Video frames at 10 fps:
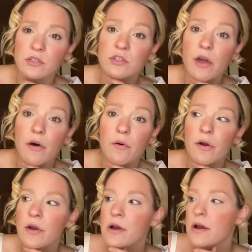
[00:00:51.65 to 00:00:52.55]
So,
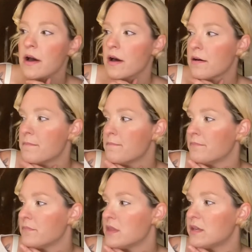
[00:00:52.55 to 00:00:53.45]
um,
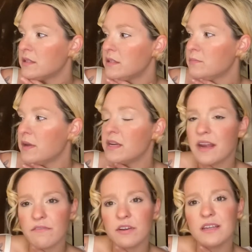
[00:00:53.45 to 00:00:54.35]
this has been an
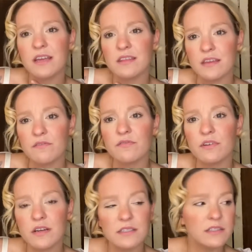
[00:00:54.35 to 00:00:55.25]
everyday thing for
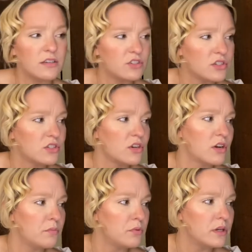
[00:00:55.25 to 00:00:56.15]
us since she
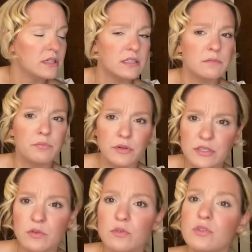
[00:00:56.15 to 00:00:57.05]
started pre
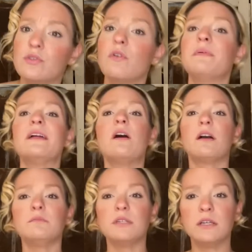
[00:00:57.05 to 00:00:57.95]
preschool, so don't be
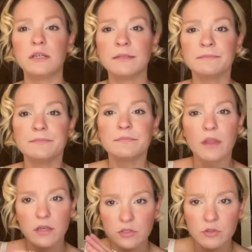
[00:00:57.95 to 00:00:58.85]
alarmed
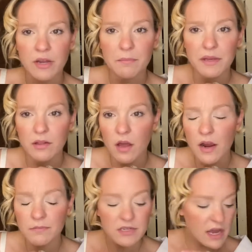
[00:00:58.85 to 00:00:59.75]
do not be
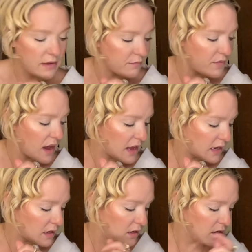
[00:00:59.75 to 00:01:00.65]
alarmed. I am
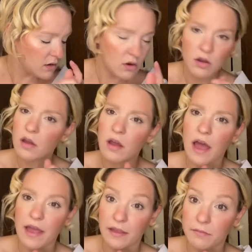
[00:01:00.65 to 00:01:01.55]
fine.
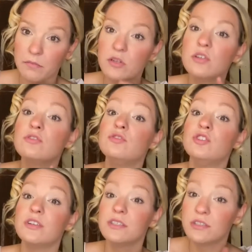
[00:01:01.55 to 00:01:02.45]
I am
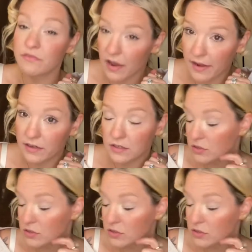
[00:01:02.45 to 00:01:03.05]
just fine.